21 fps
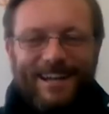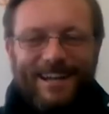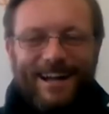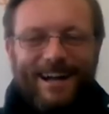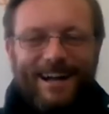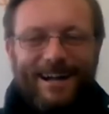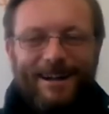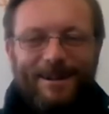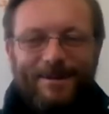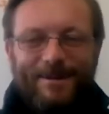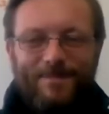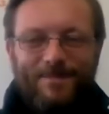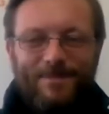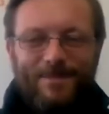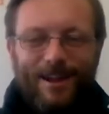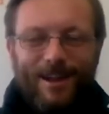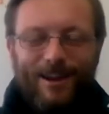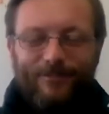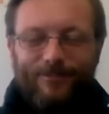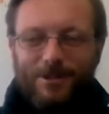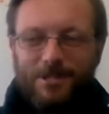
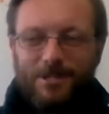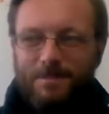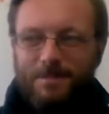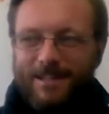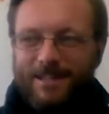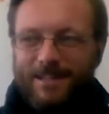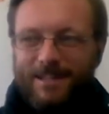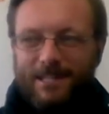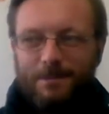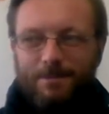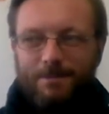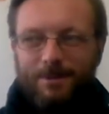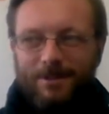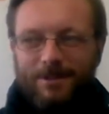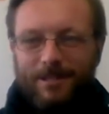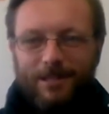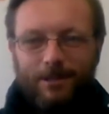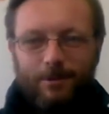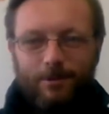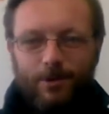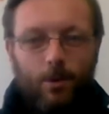Our first meeting in the
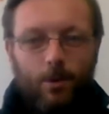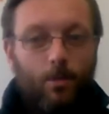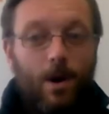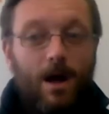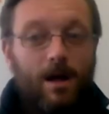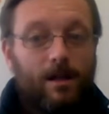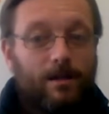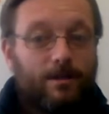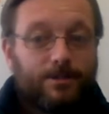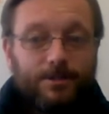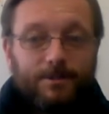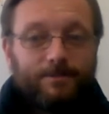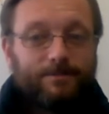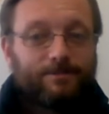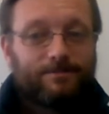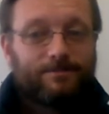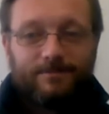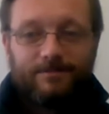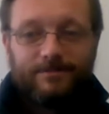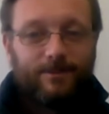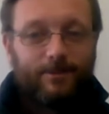building, there were no walls.
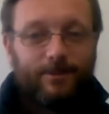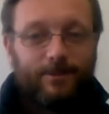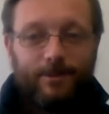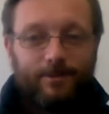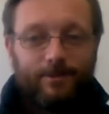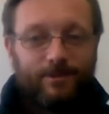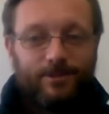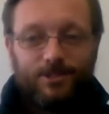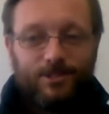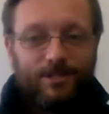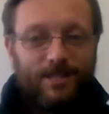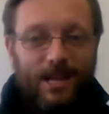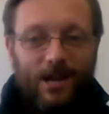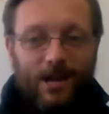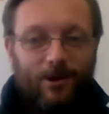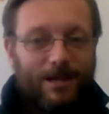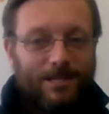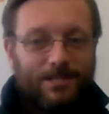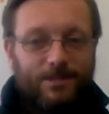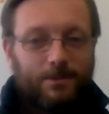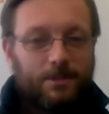We were just there
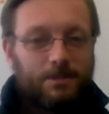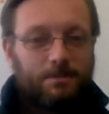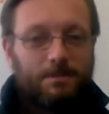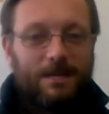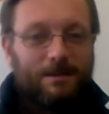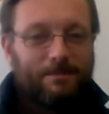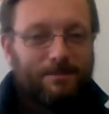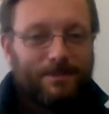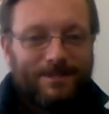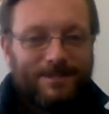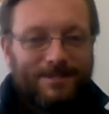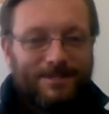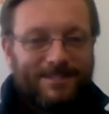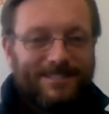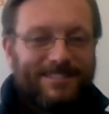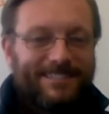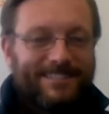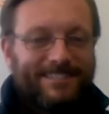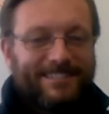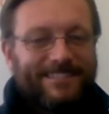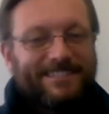as it was being built.
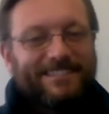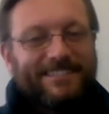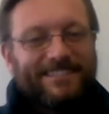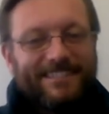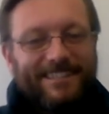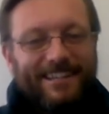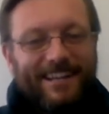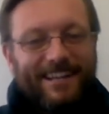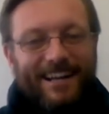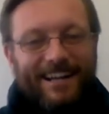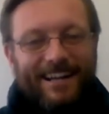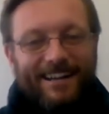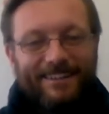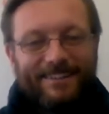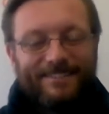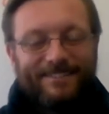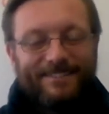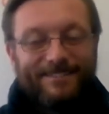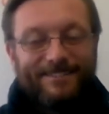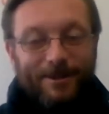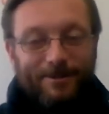
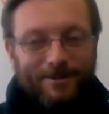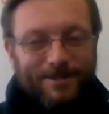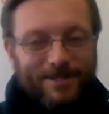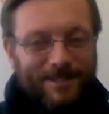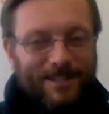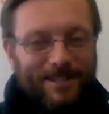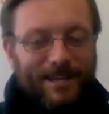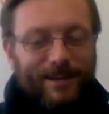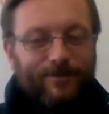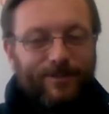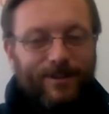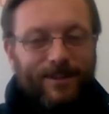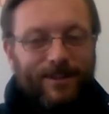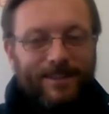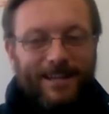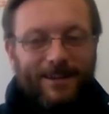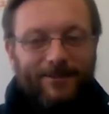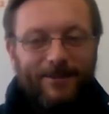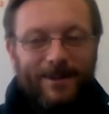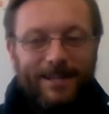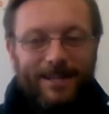So it was a lot of fun
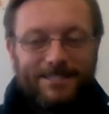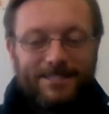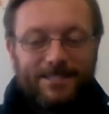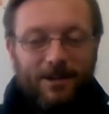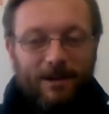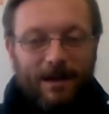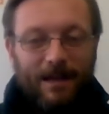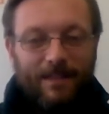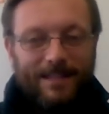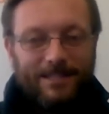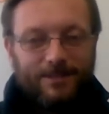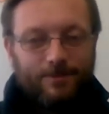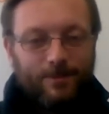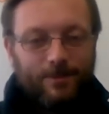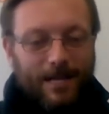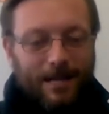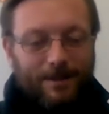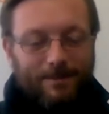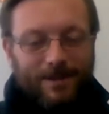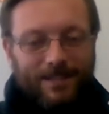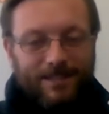that way. So that's what
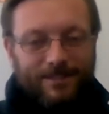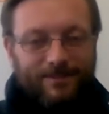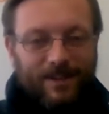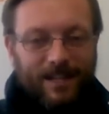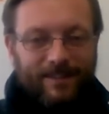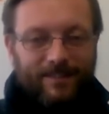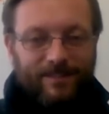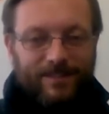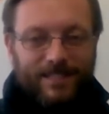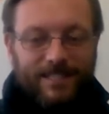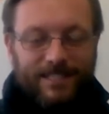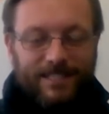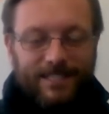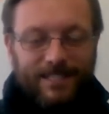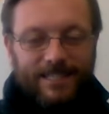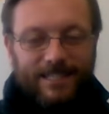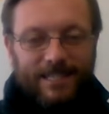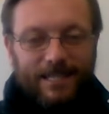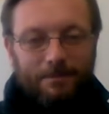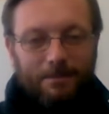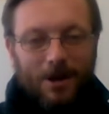got me involved in
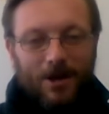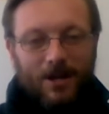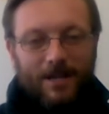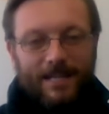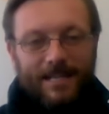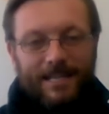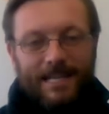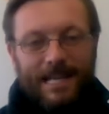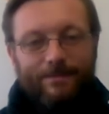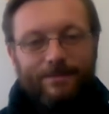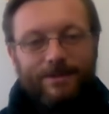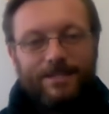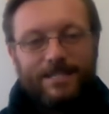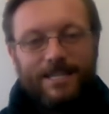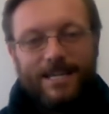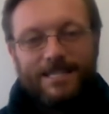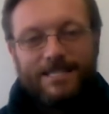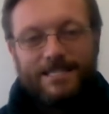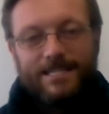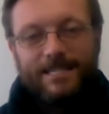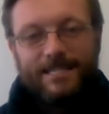marketing and
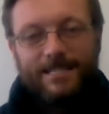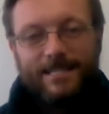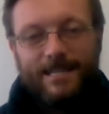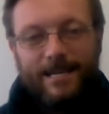advertising.